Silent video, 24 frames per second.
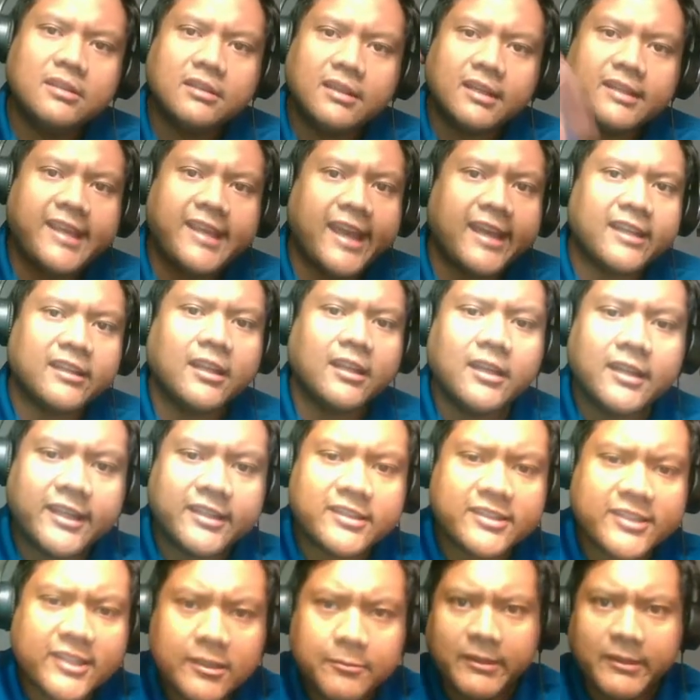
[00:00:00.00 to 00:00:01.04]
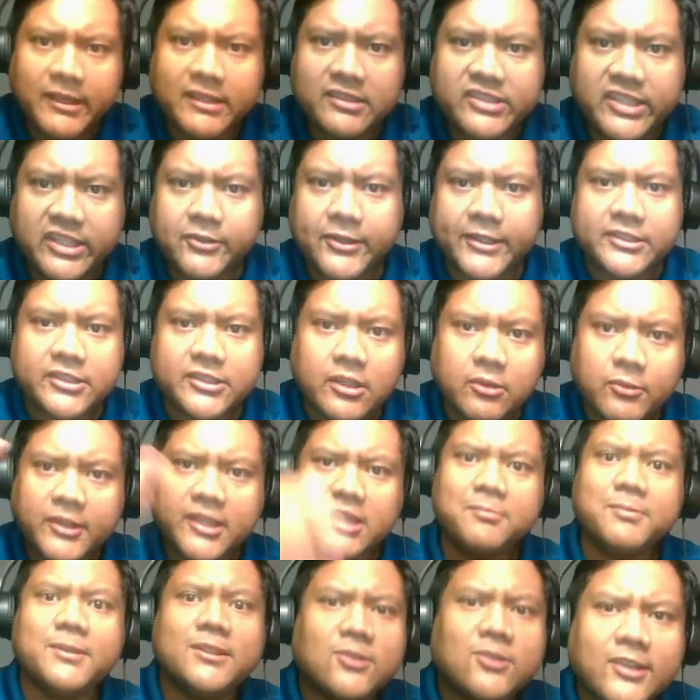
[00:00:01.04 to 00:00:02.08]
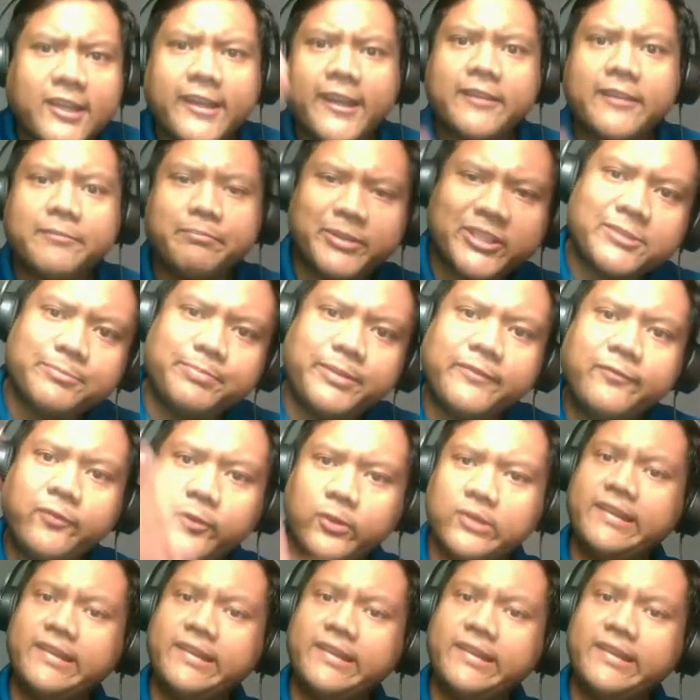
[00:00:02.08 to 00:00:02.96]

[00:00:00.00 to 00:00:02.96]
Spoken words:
Again, it's going to be a series. We're going to be looking at bishop b4